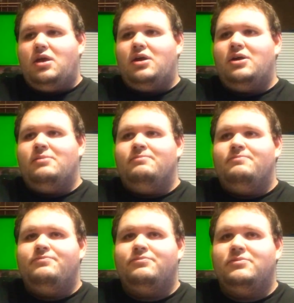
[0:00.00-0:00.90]
And
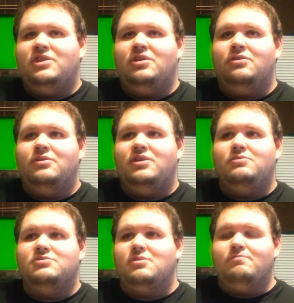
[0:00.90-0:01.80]
he
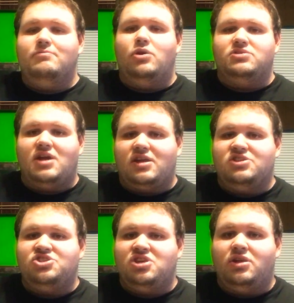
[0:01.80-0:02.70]
was a
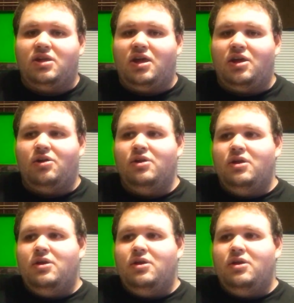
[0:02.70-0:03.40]
multi-gajillionaire.